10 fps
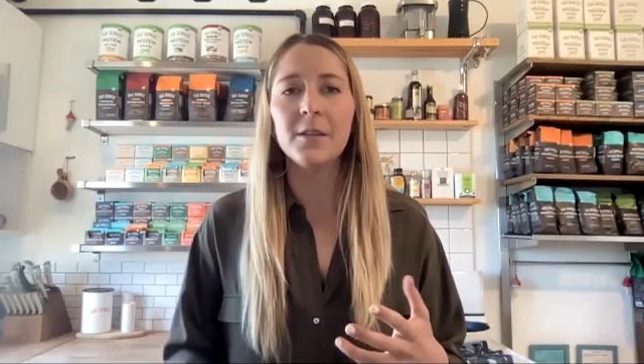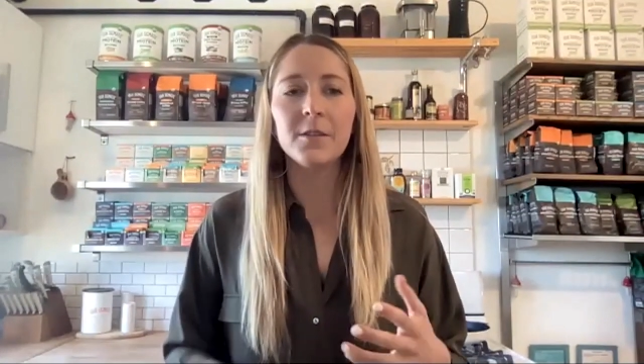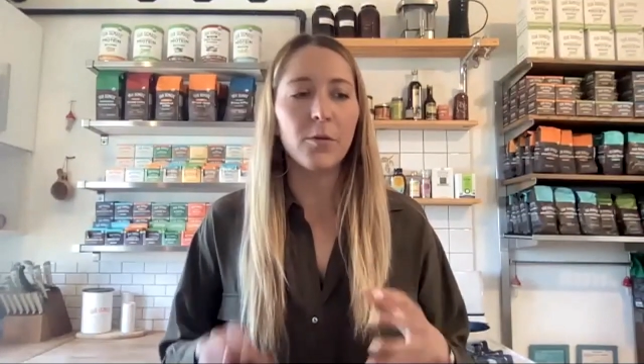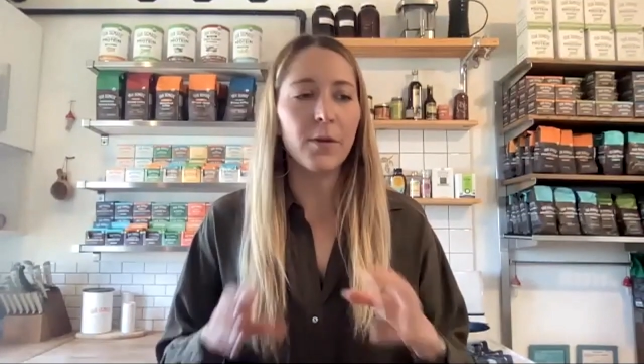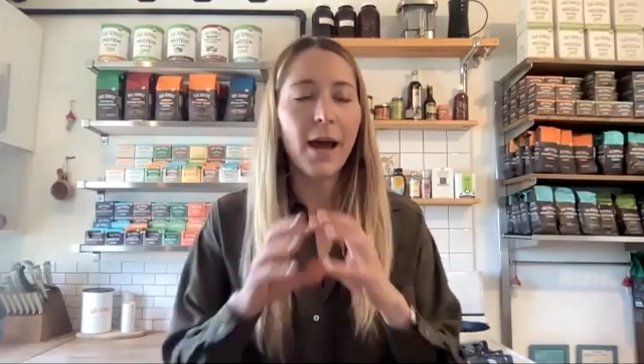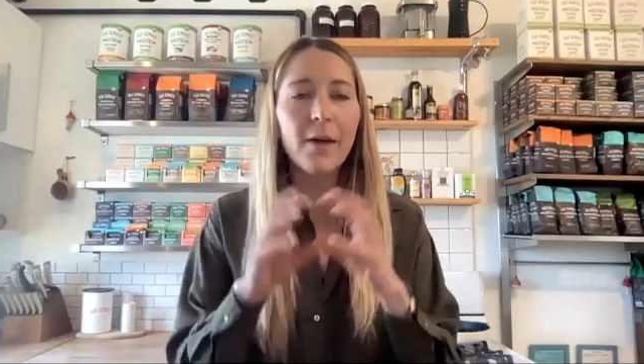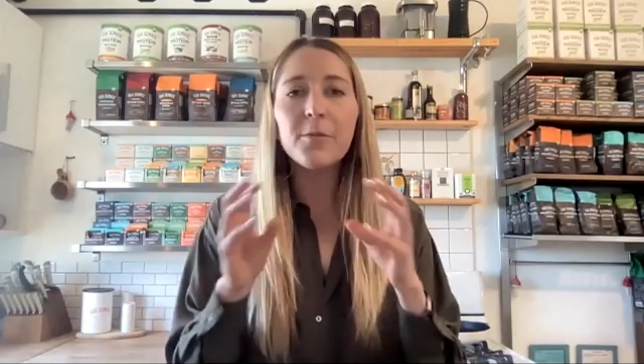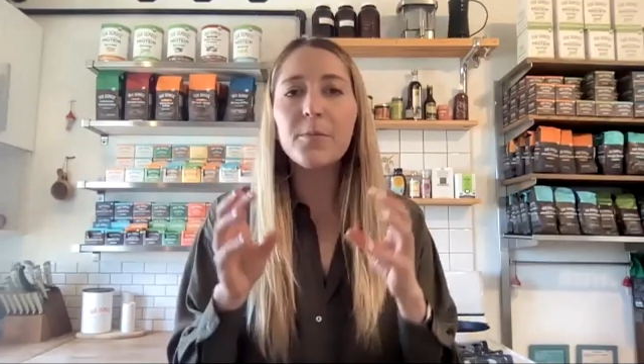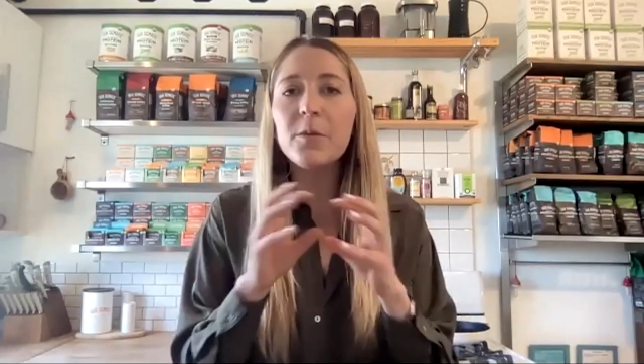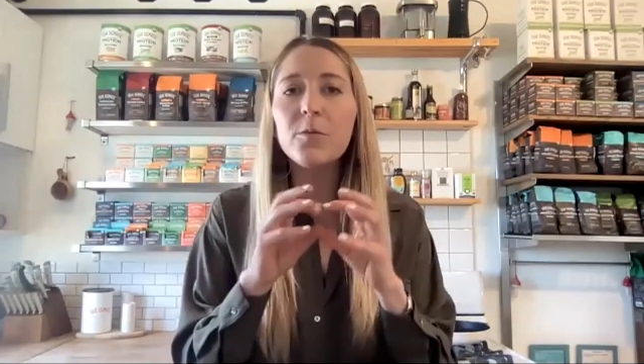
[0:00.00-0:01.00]
So
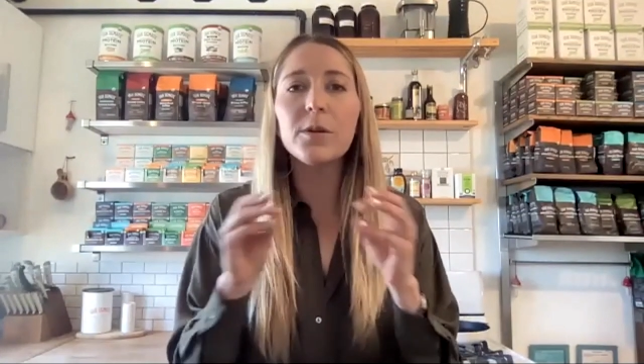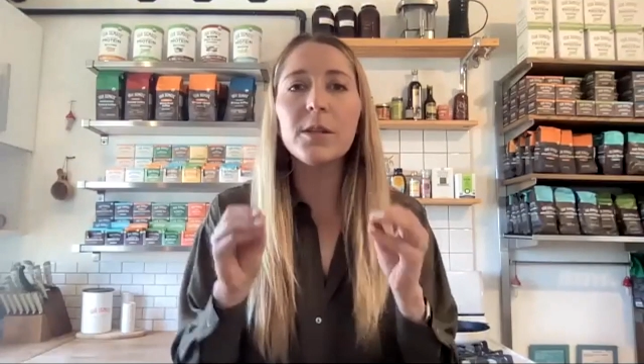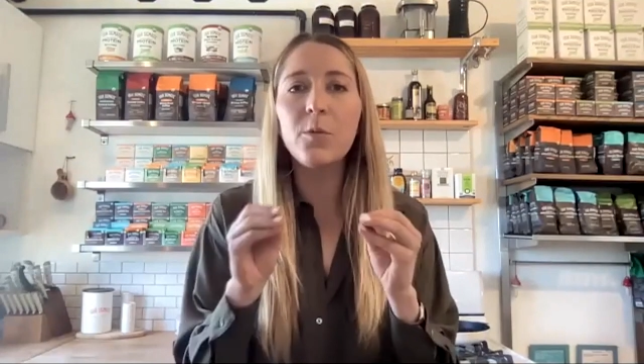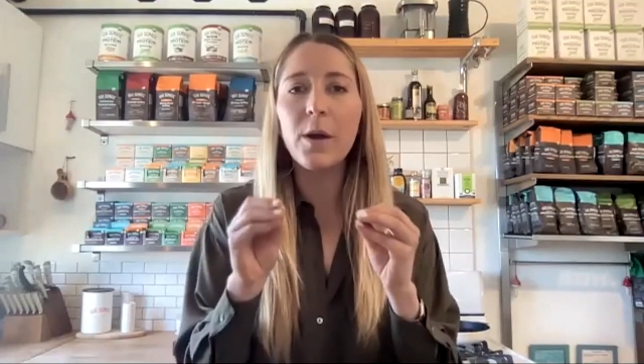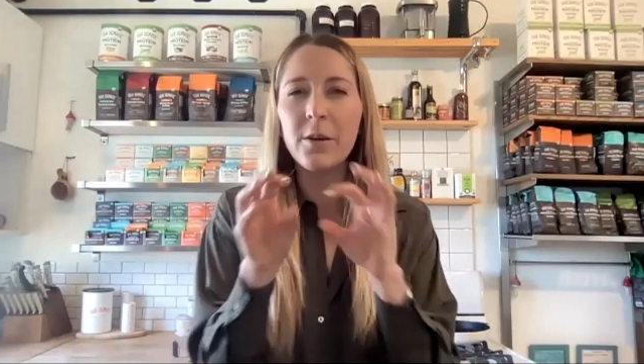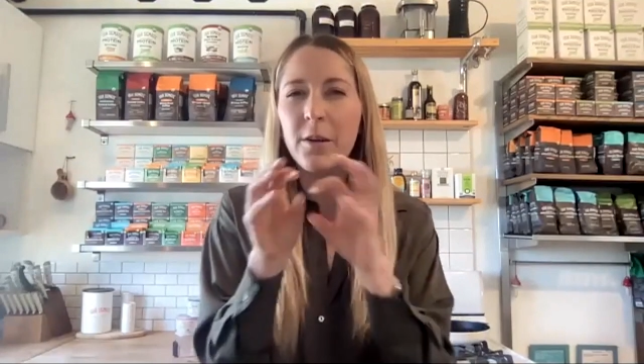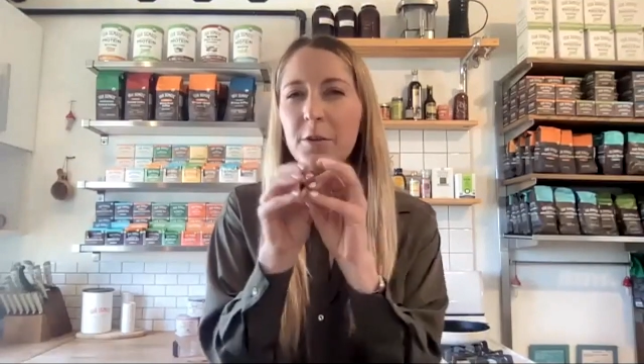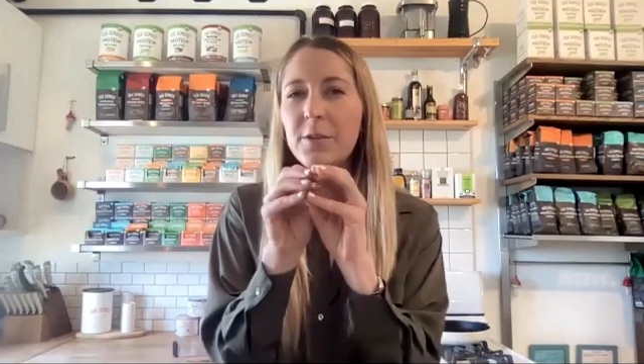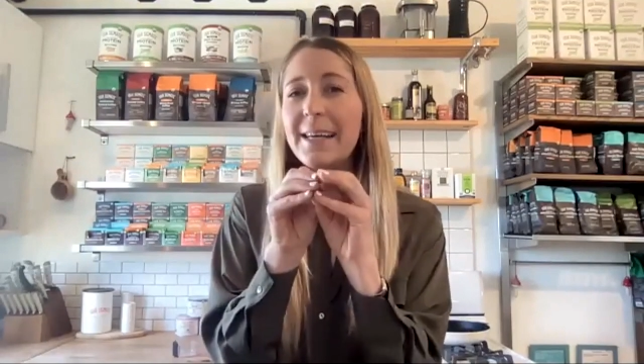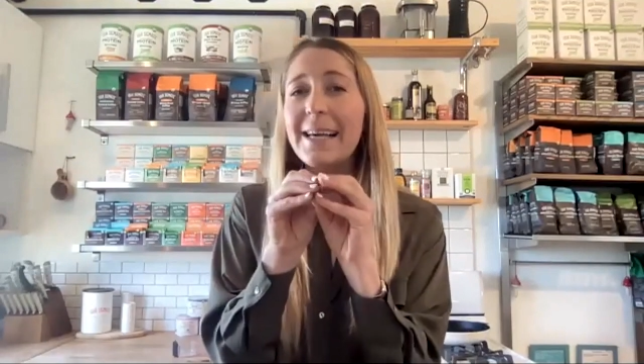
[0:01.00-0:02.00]
be really wary if
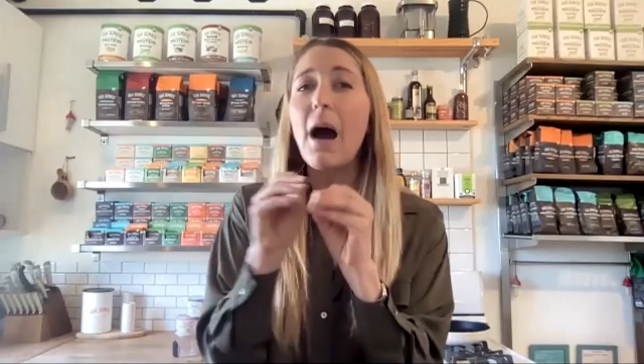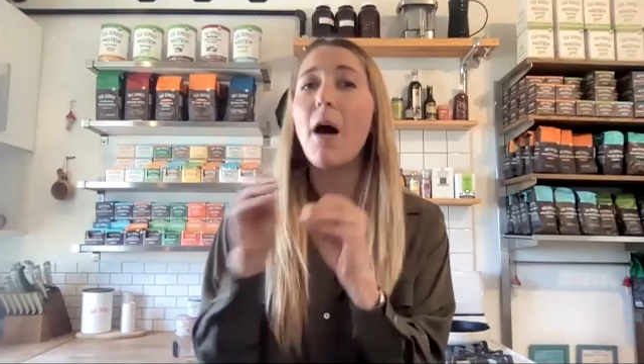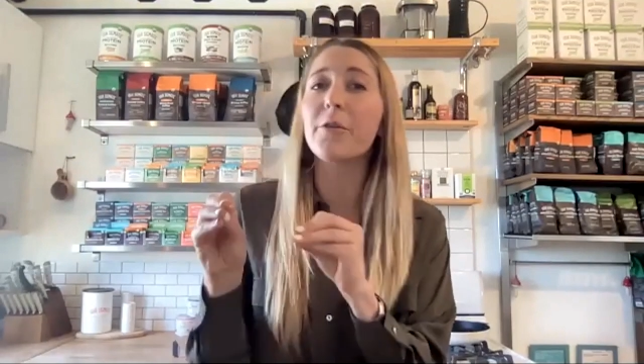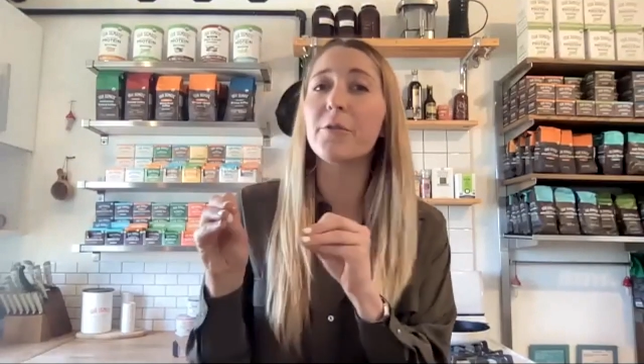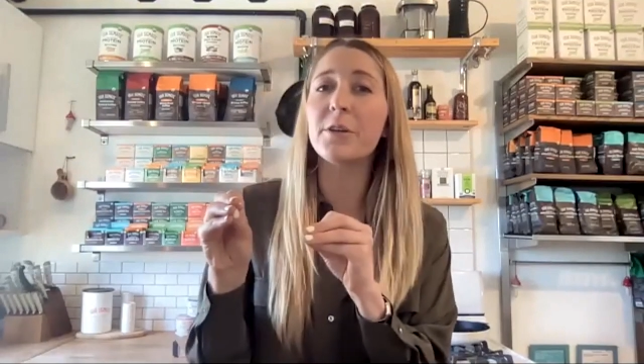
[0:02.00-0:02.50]
you see like other